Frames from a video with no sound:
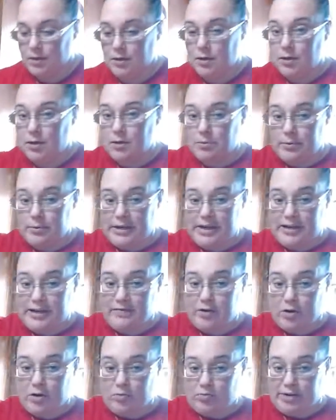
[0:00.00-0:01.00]
We have
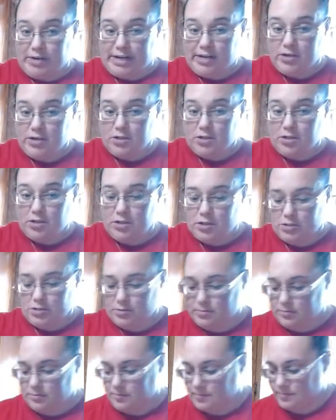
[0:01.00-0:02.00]
our ranch.
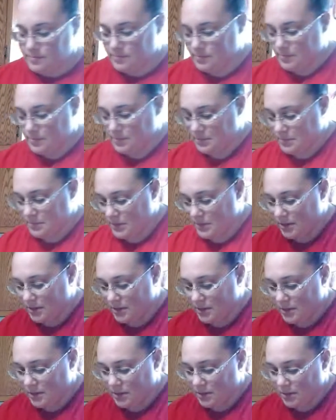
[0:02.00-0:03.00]

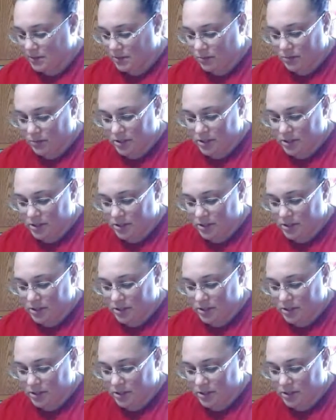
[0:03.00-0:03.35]
We're